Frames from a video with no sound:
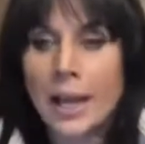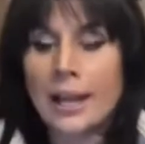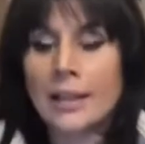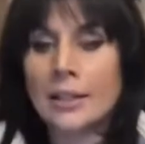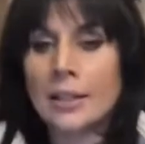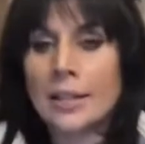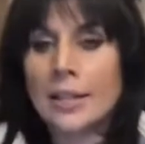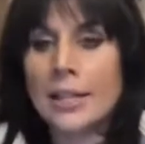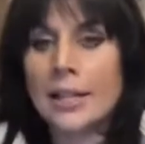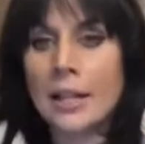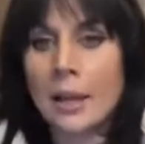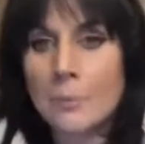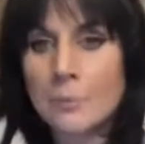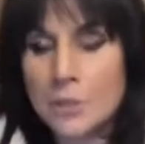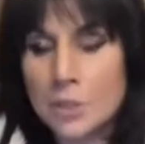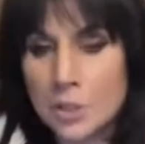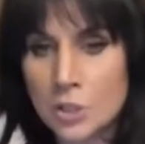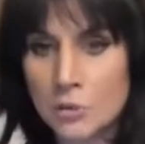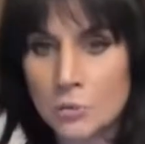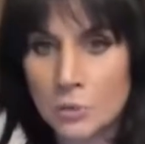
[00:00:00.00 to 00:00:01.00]
and leading up
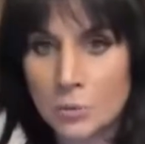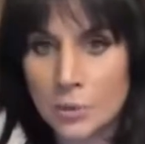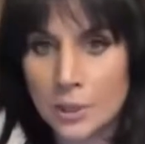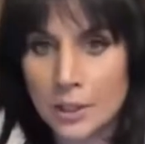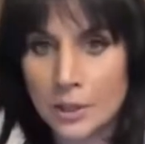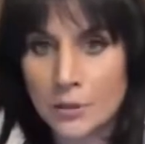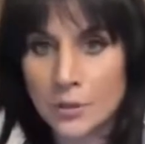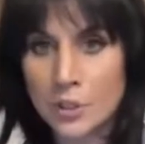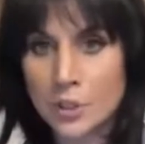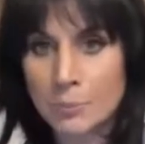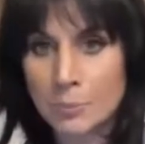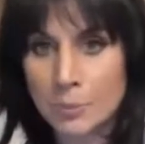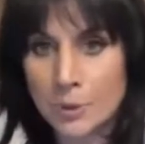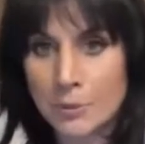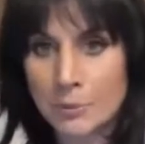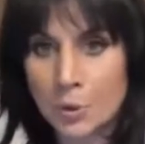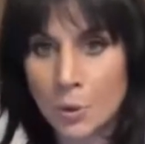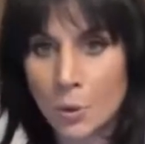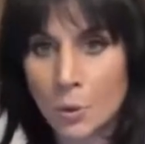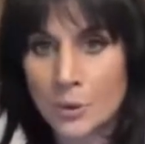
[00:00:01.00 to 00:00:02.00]
to this ruling on the
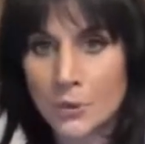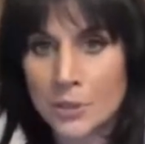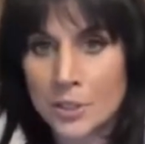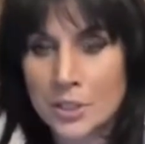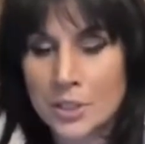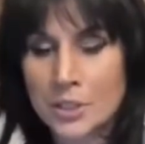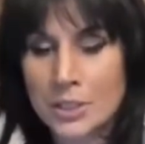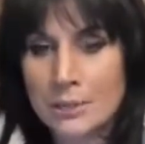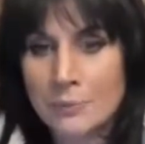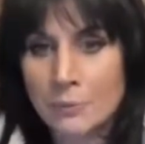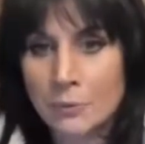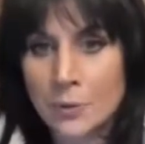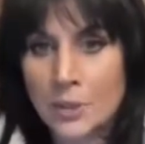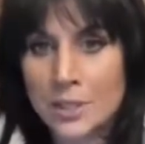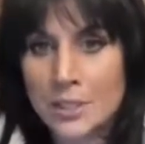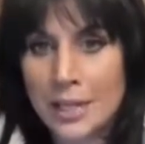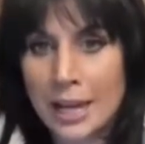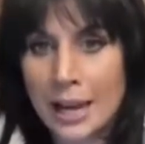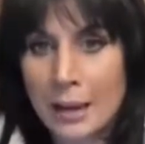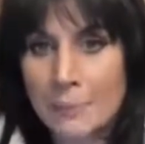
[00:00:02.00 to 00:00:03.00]
Supreme Court, this deep
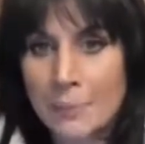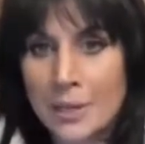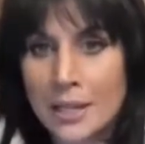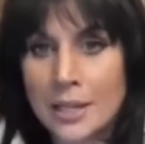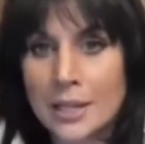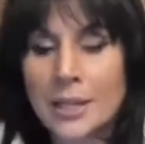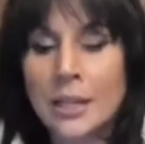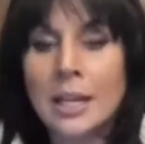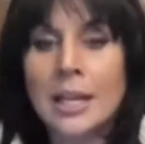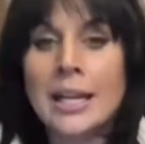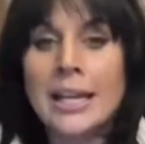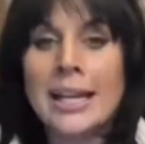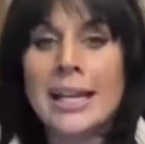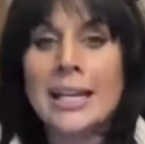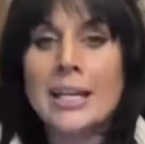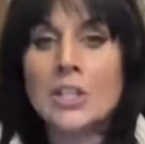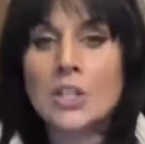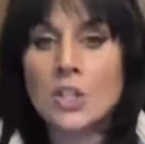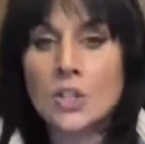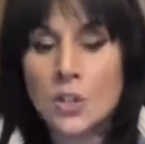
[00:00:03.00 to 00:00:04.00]
freeze happening
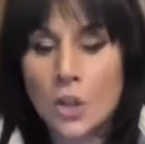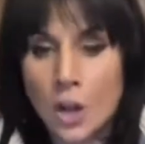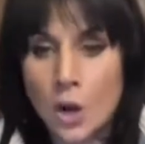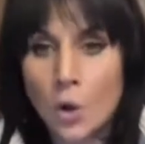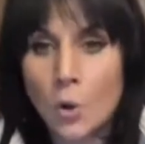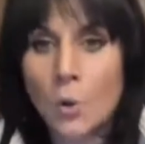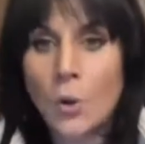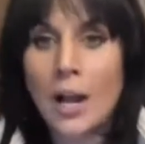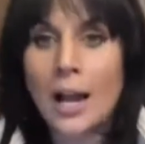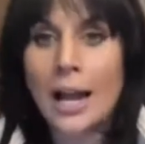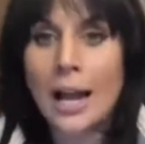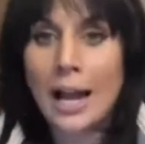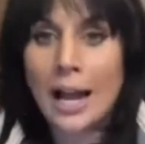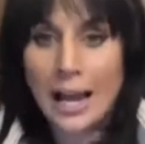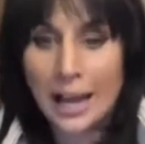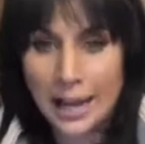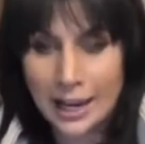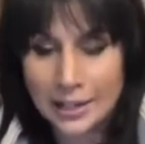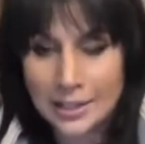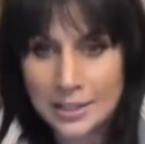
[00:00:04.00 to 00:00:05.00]
is no
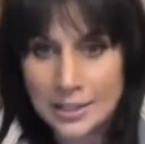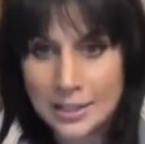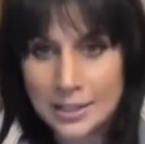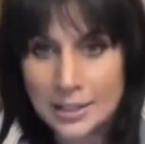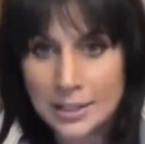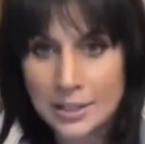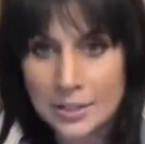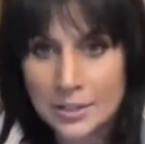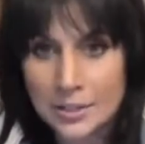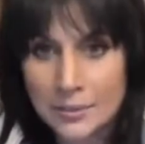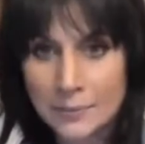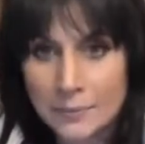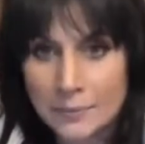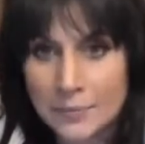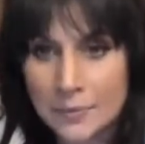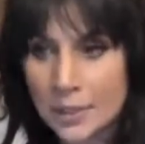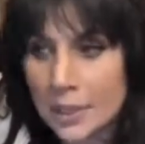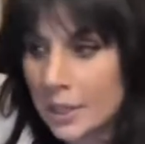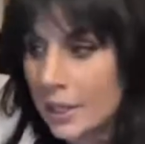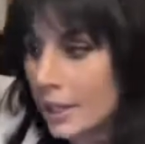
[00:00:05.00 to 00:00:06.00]
accident.
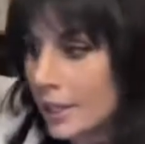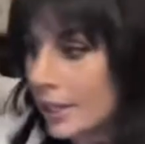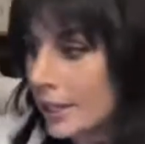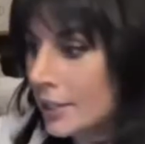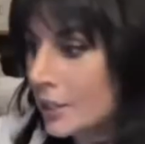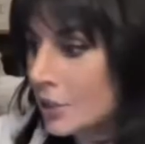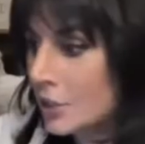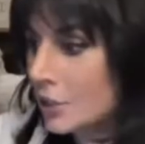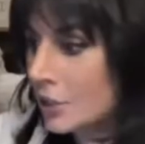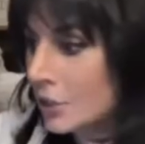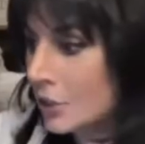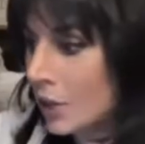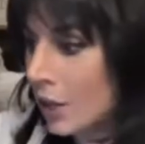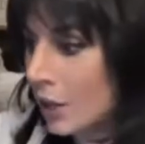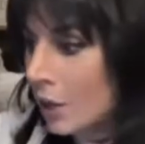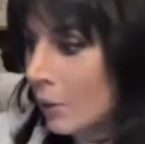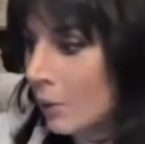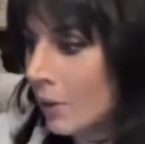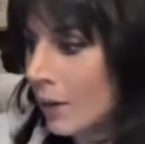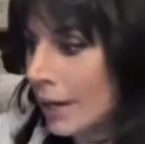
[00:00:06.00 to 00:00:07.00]
It is
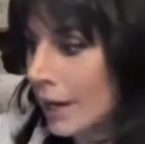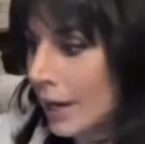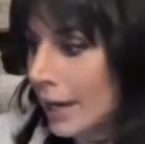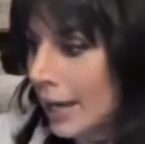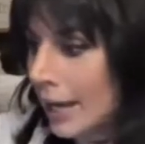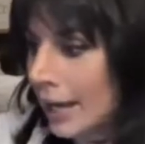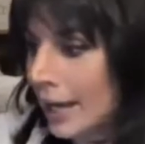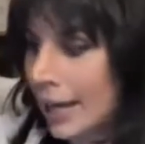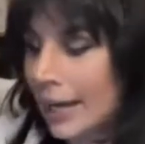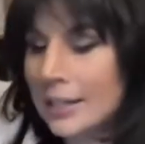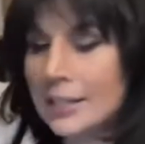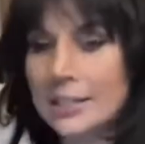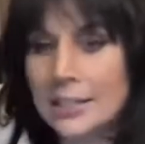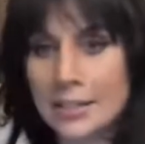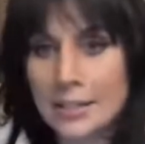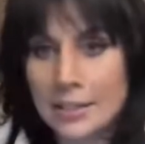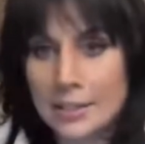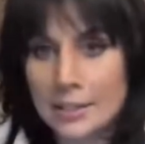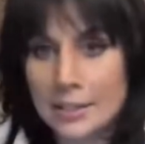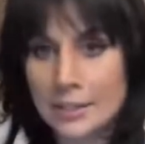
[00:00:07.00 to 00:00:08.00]
no
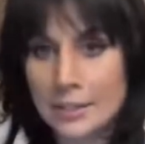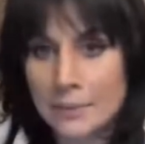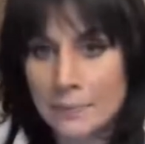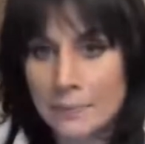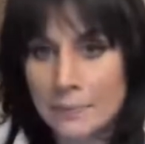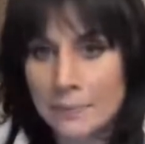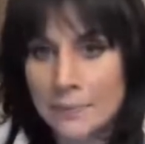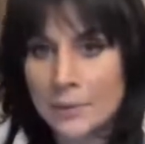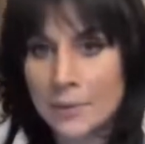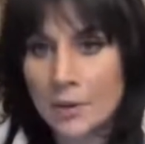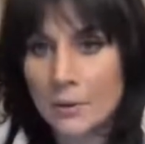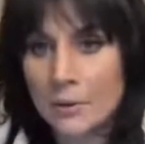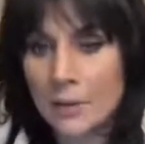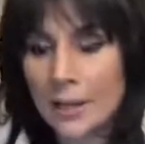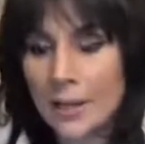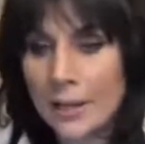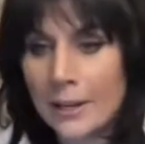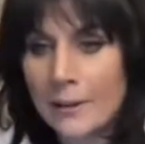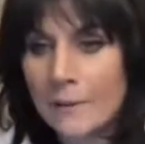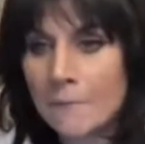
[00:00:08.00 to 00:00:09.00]
accident.
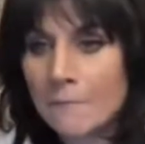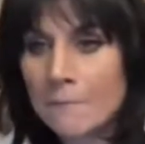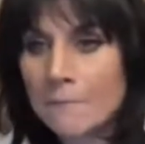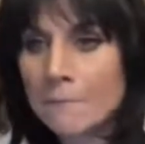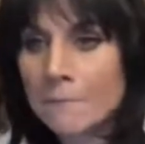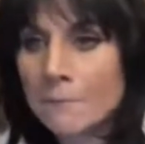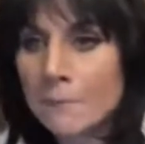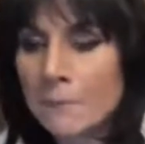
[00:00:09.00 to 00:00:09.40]
Okay?